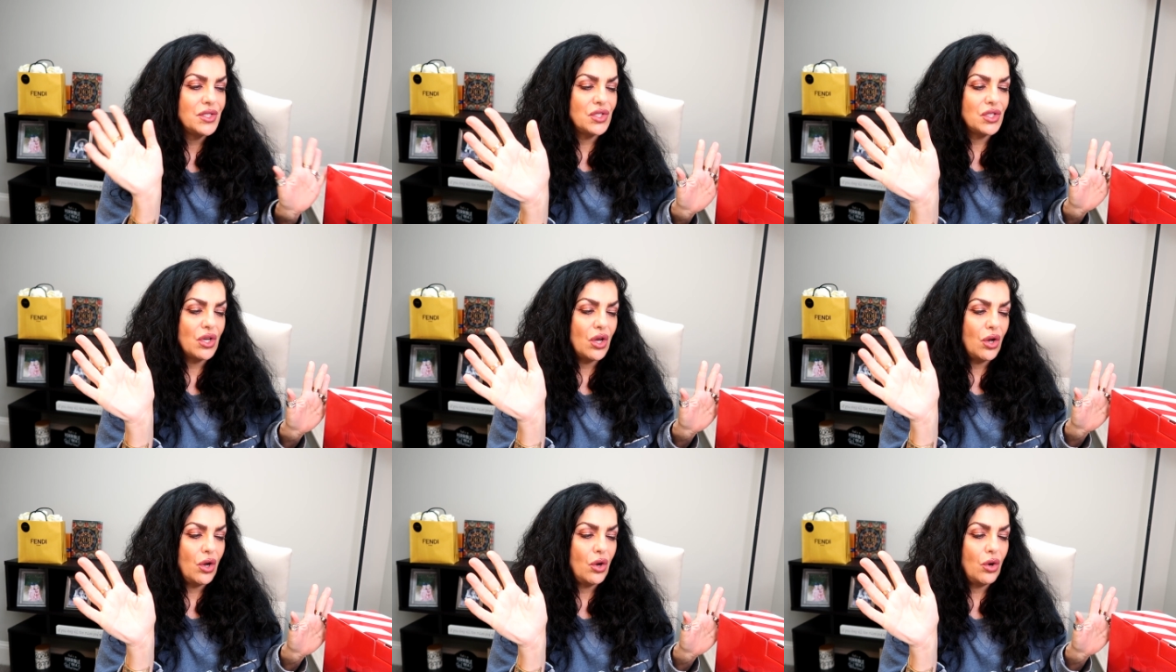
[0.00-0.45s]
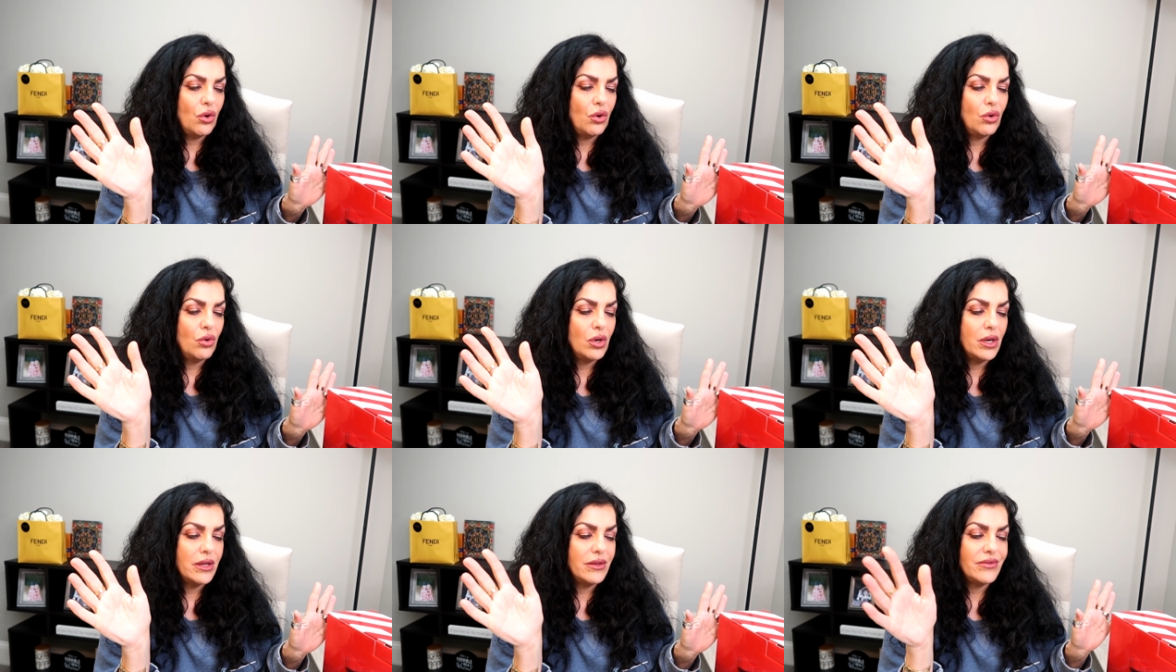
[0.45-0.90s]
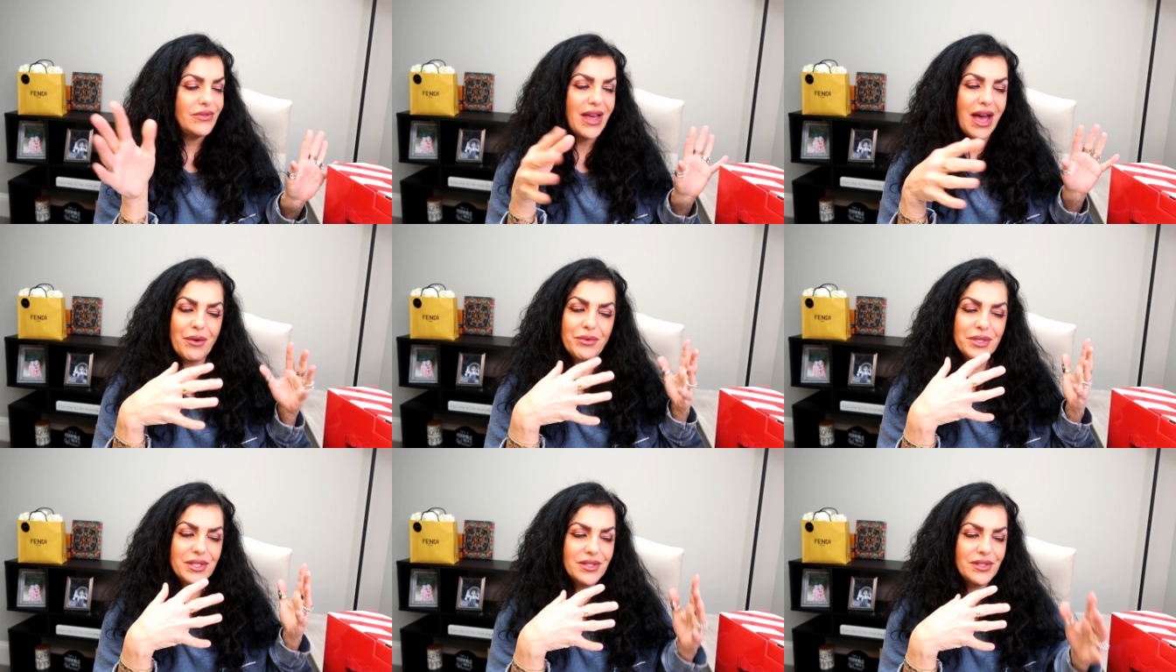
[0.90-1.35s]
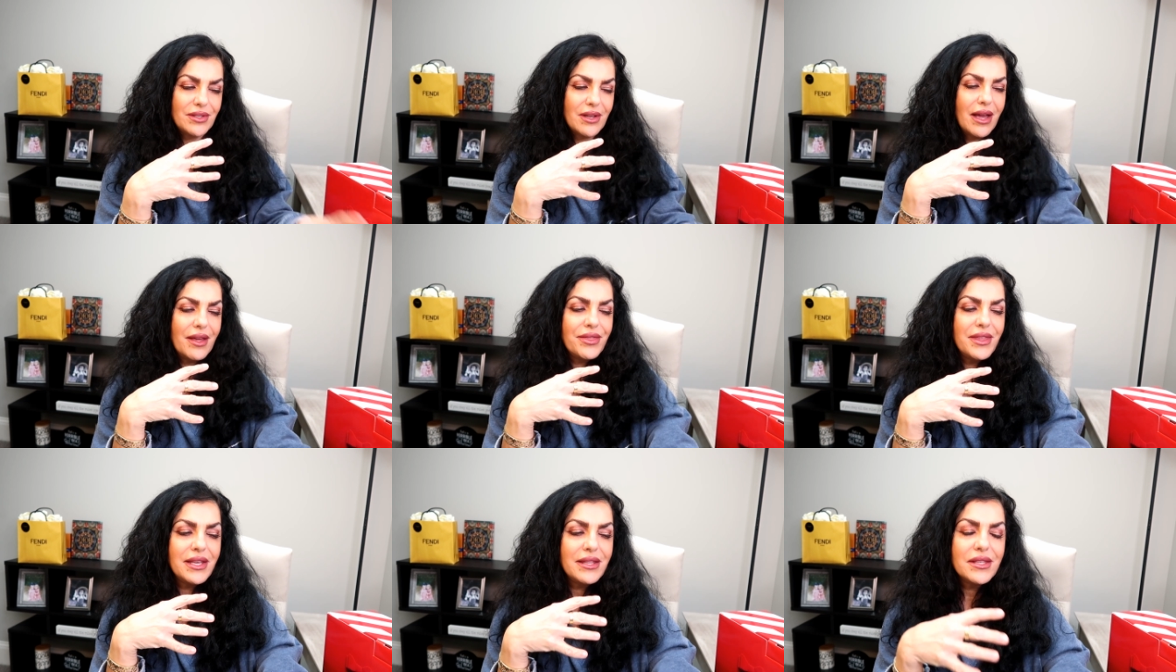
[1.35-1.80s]
So that was,
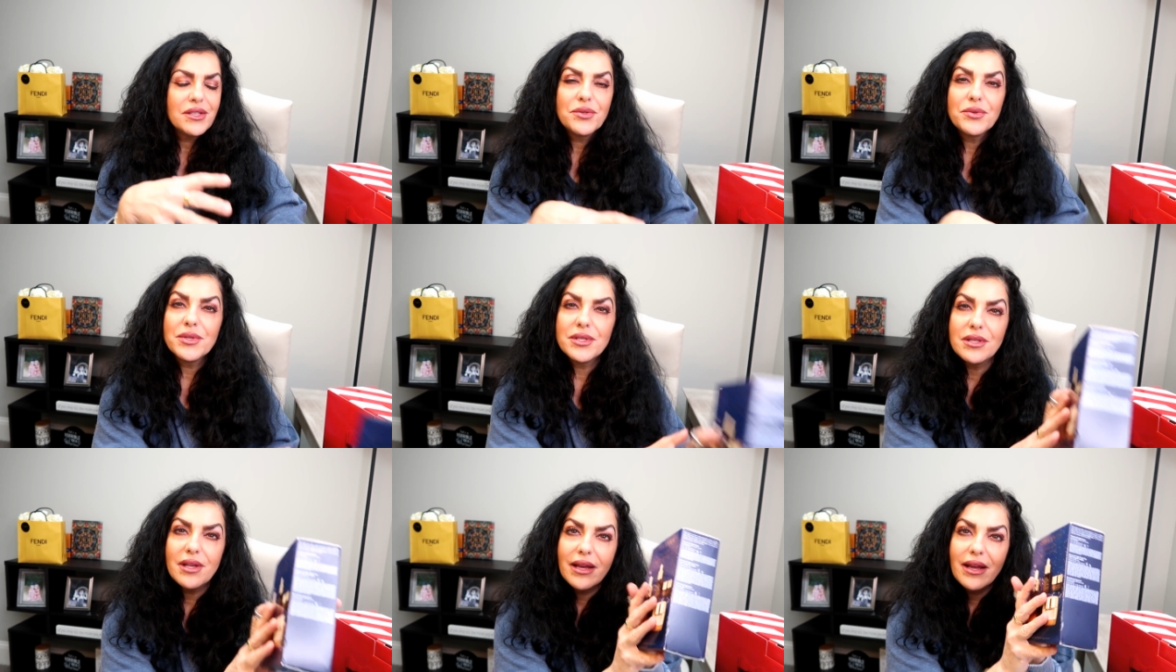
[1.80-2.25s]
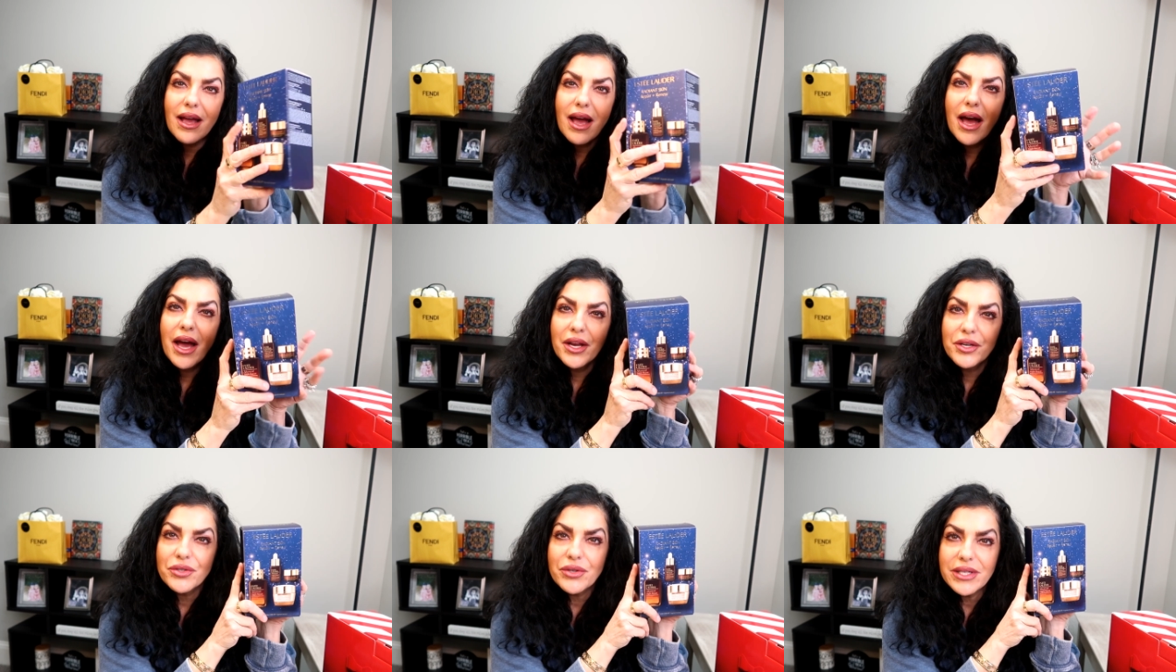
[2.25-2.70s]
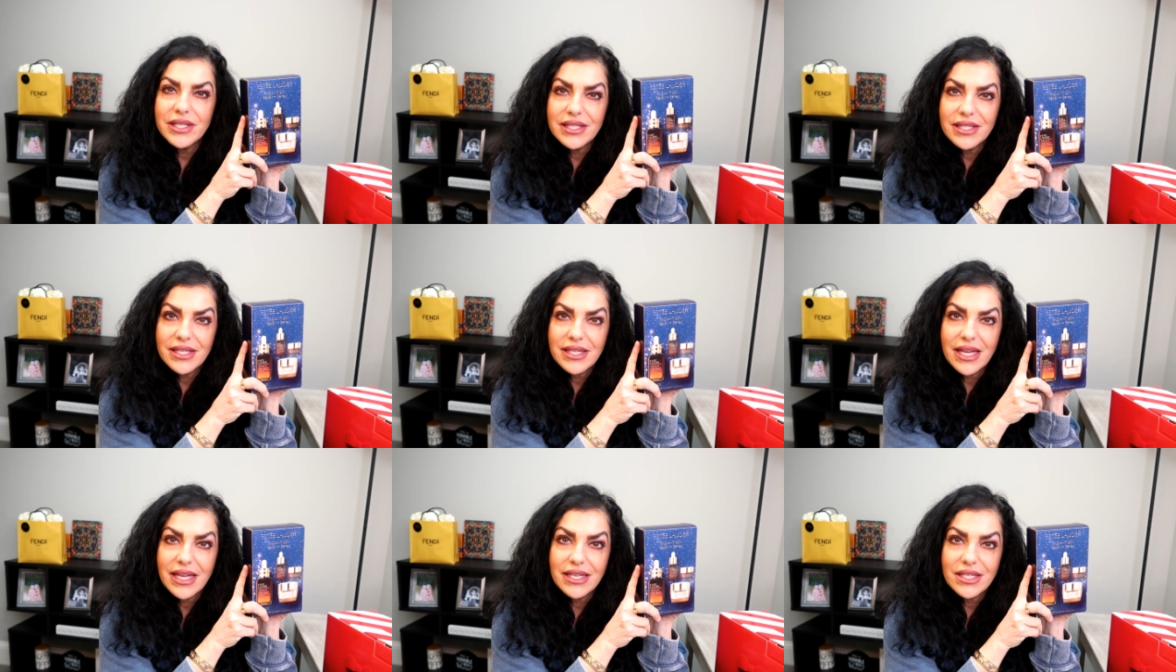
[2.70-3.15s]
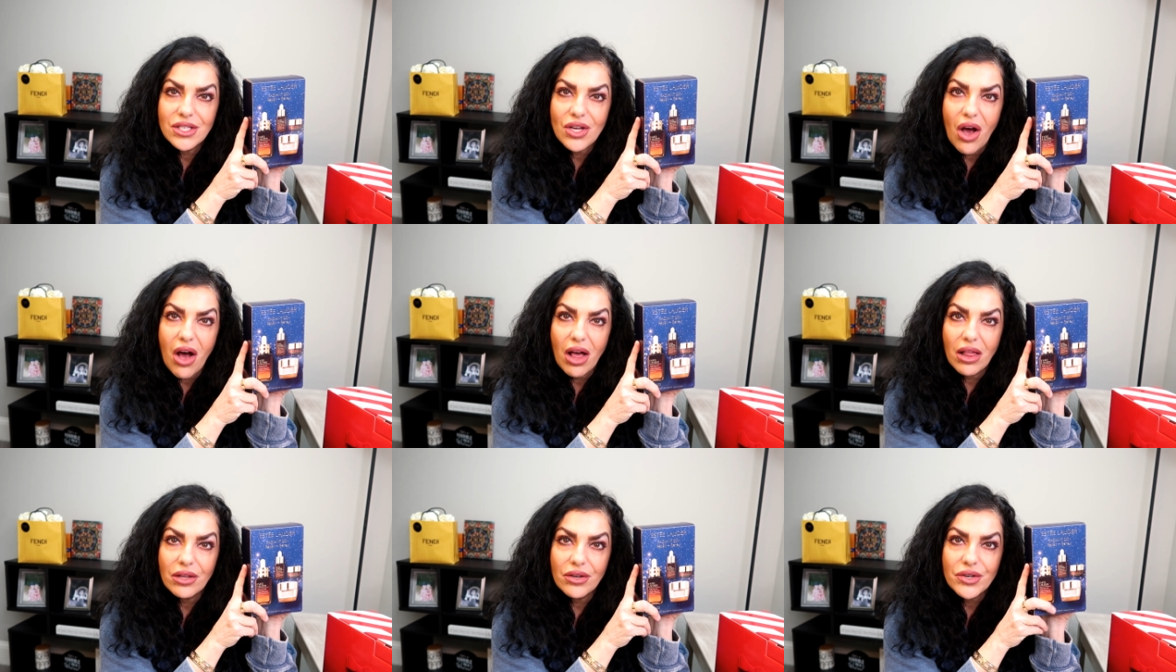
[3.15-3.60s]
I think this was like
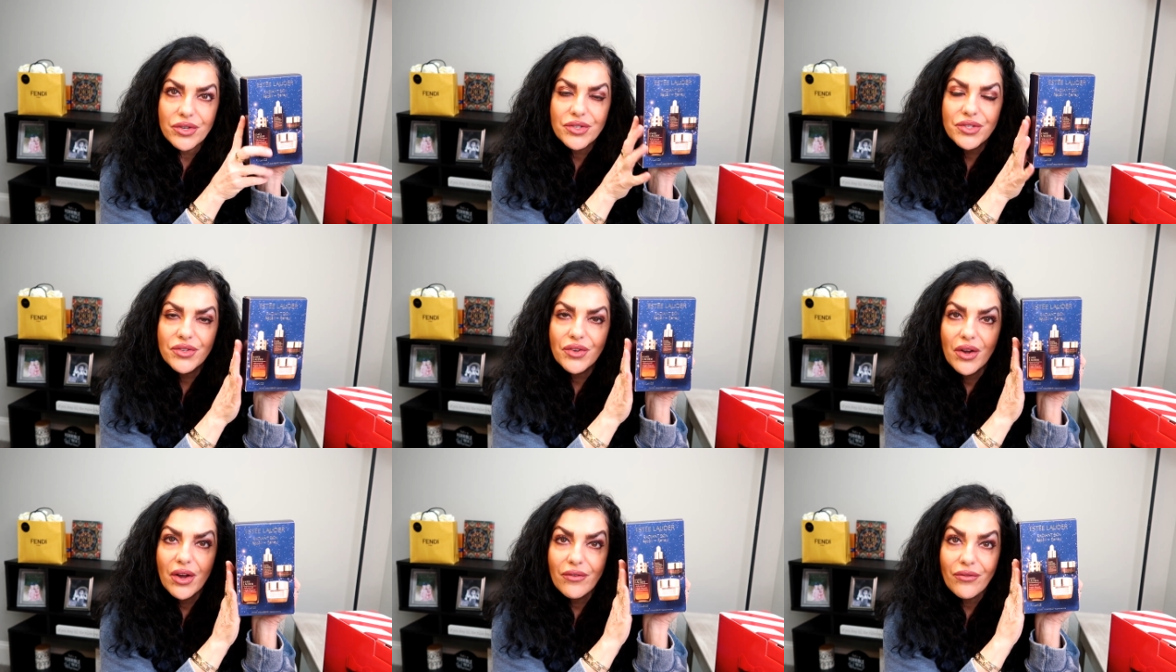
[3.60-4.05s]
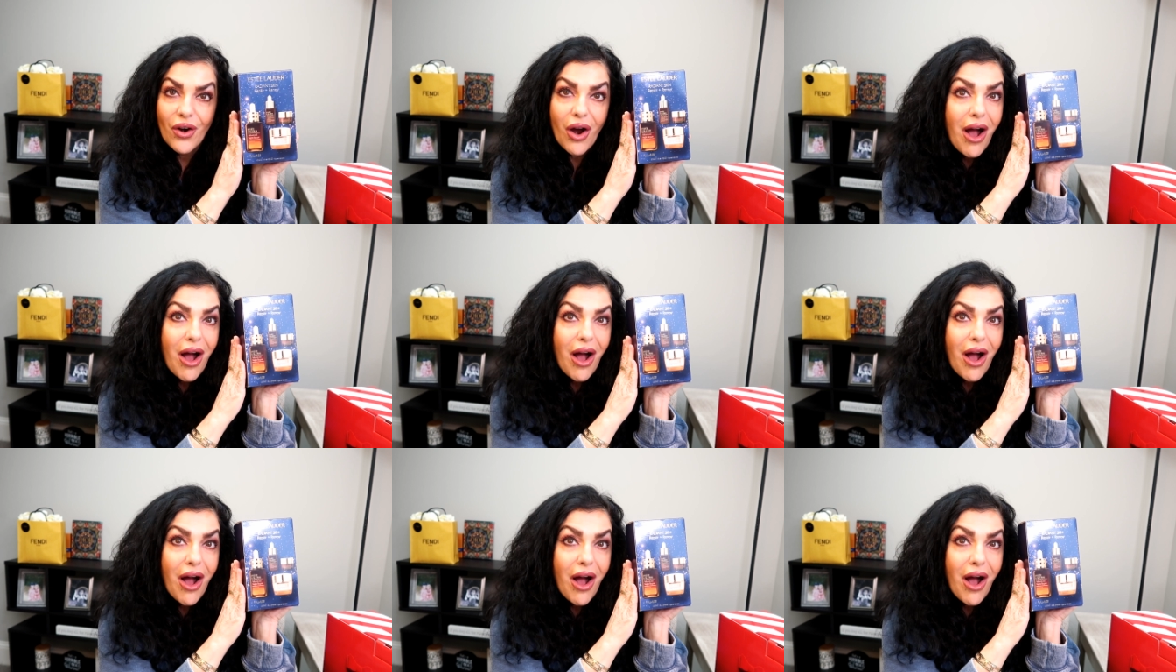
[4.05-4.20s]
$110